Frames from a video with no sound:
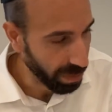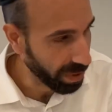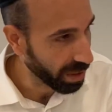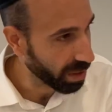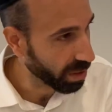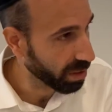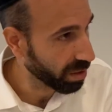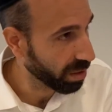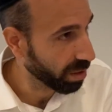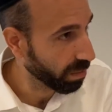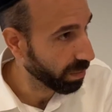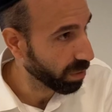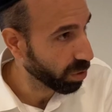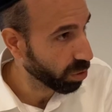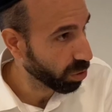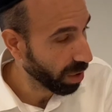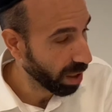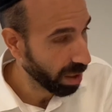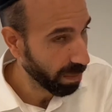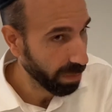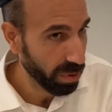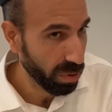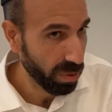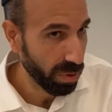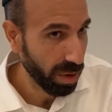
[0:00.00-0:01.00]
Because the
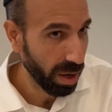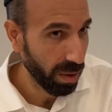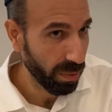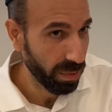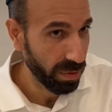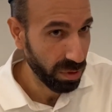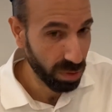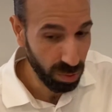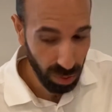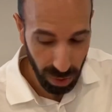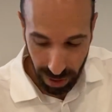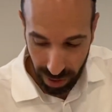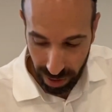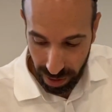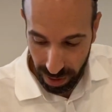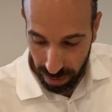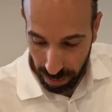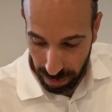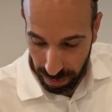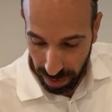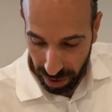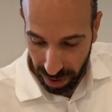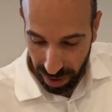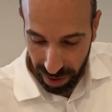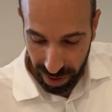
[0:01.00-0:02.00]
Mishnah Berura was
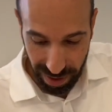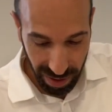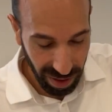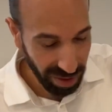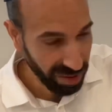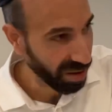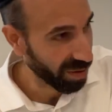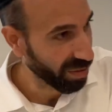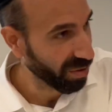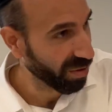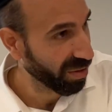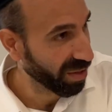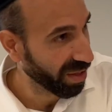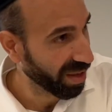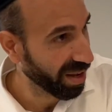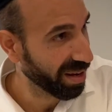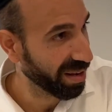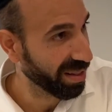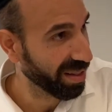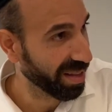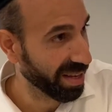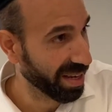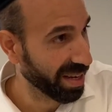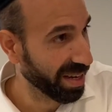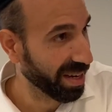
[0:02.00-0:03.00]
written by none other
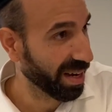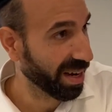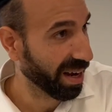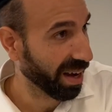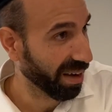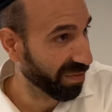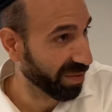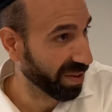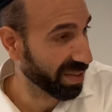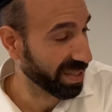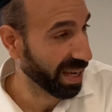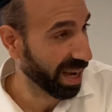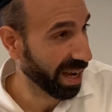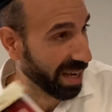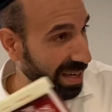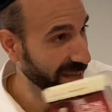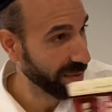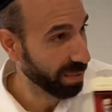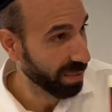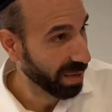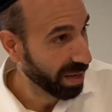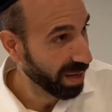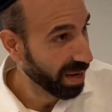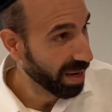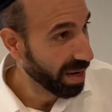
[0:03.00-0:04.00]
than the Chafetz Chaim.